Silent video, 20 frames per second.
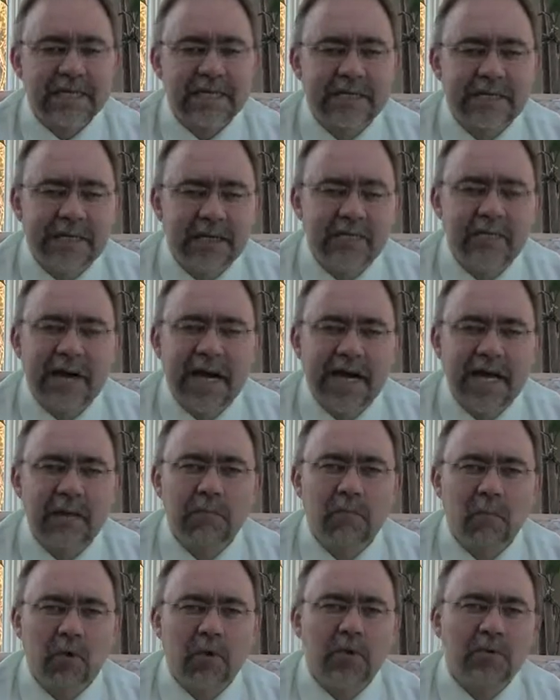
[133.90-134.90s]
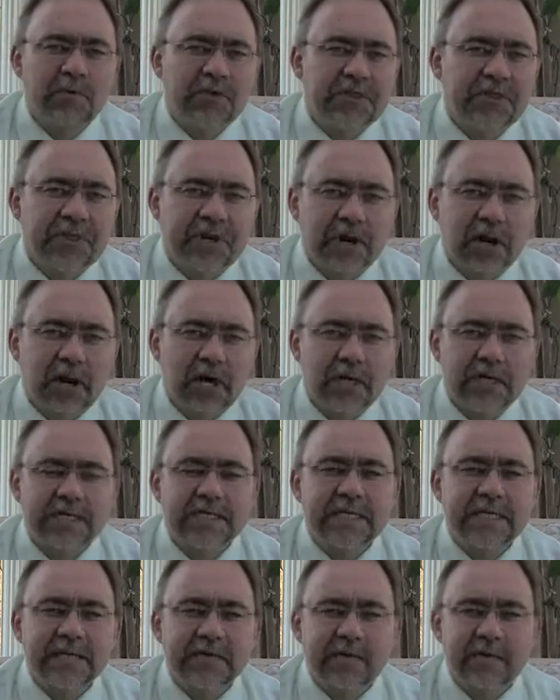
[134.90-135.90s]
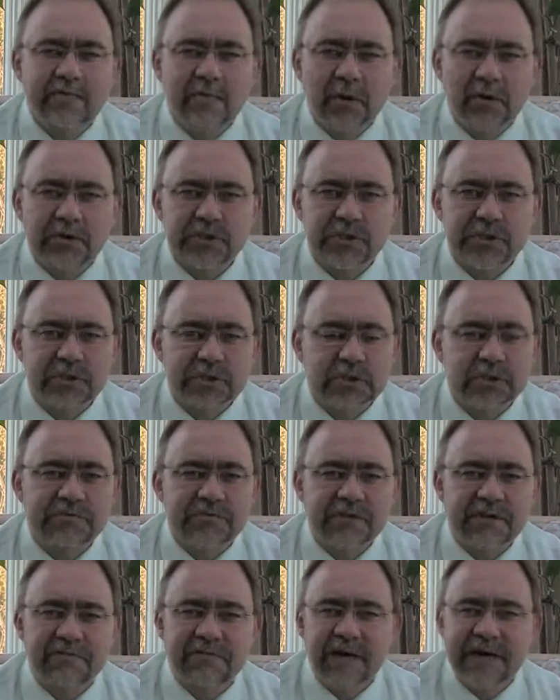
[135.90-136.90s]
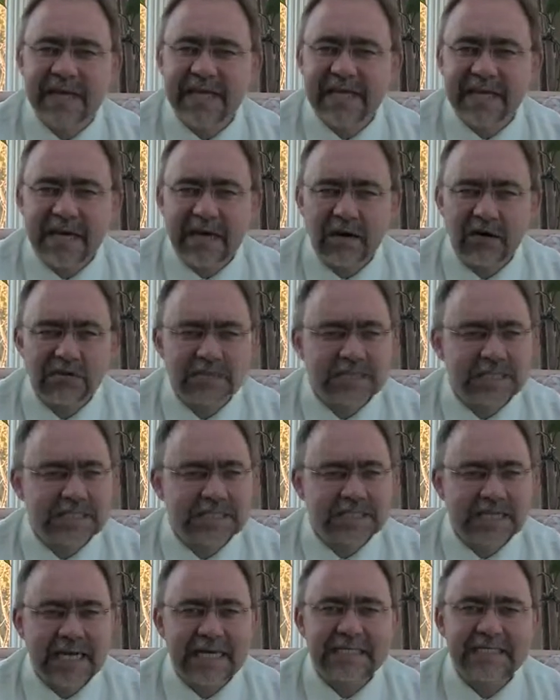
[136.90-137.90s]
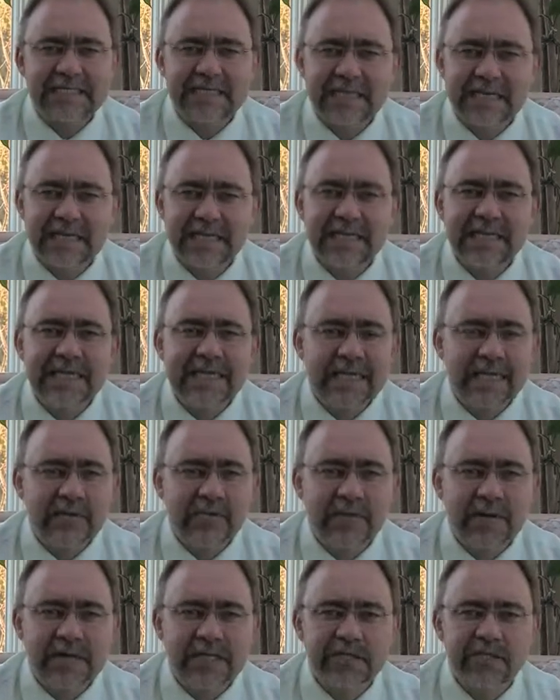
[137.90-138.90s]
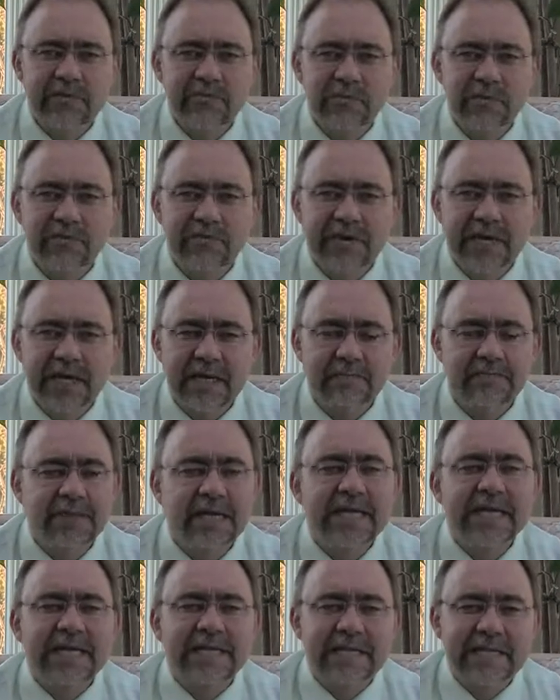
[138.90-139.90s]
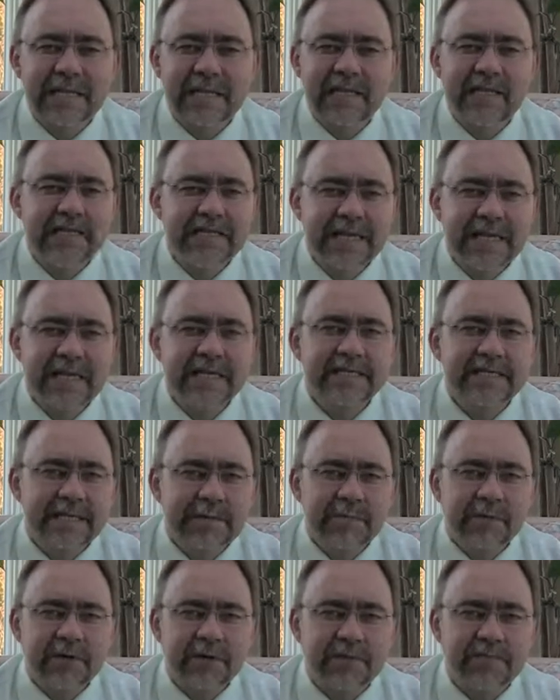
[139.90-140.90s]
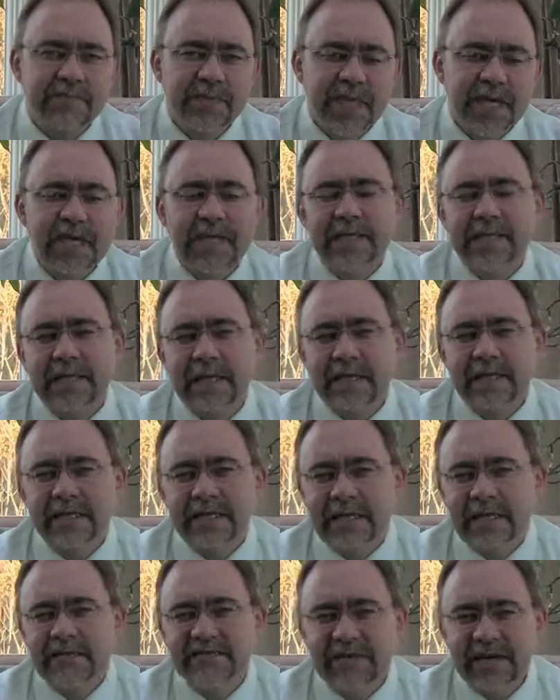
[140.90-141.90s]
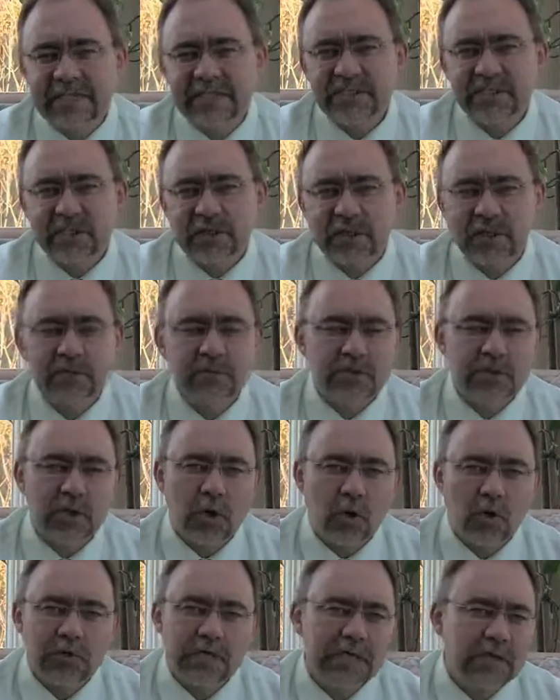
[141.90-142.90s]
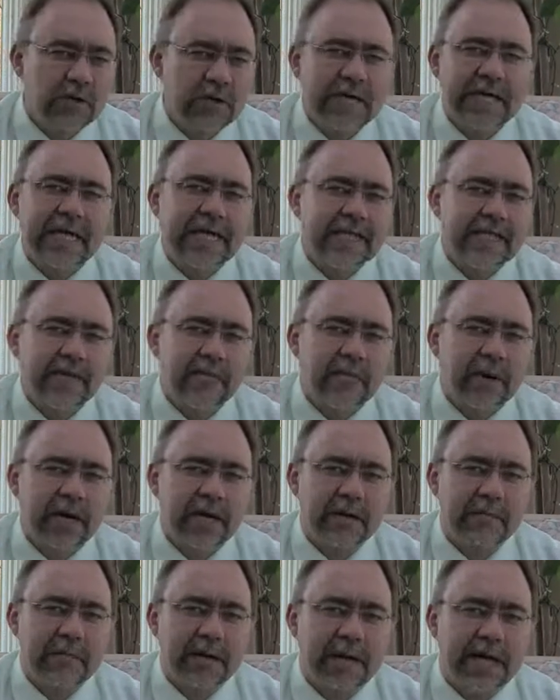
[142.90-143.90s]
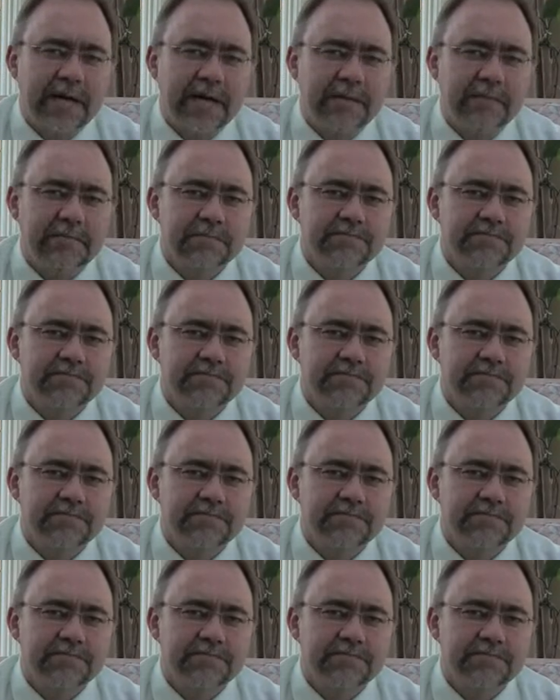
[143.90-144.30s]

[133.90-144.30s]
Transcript: They're buying more with their heart and their emotion. So if they're finding a house that's nice and clean and ready to move in, they'll dig deeper than the investor who's only looking at the bottom line.